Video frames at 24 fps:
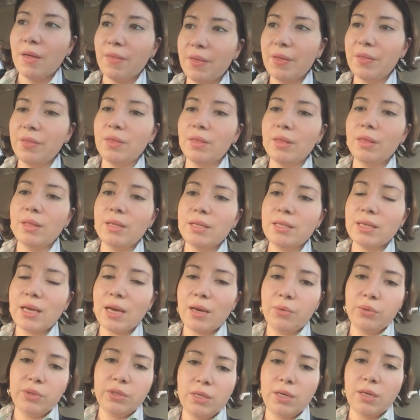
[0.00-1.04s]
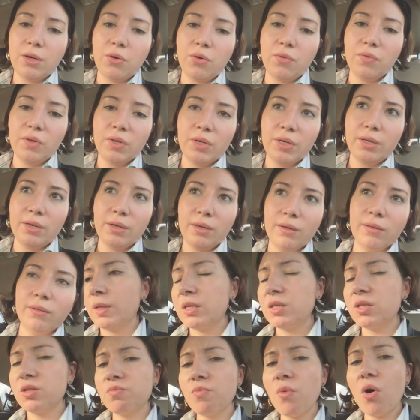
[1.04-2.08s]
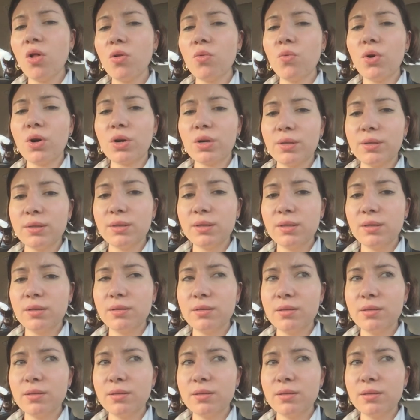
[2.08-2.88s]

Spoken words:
And then this guy was like over here. Small world.